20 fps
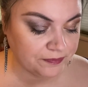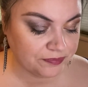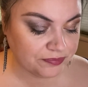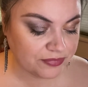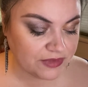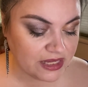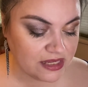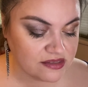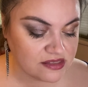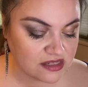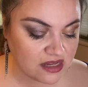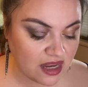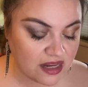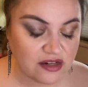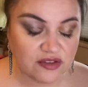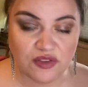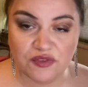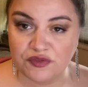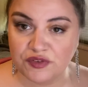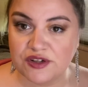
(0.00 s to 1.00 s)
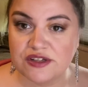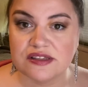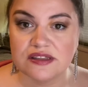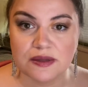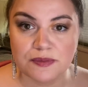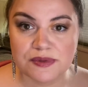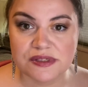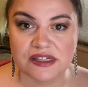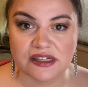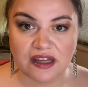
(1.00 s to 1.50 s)
It's kind of the first
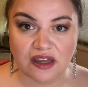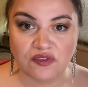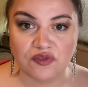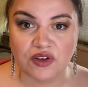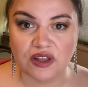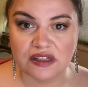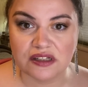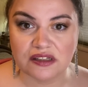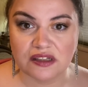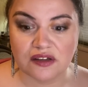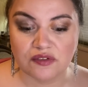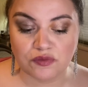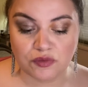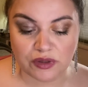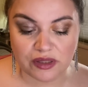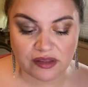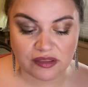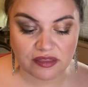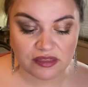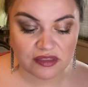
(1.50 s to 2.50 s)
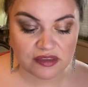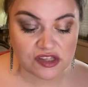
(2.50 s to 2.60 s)
lipstick I fell in love with,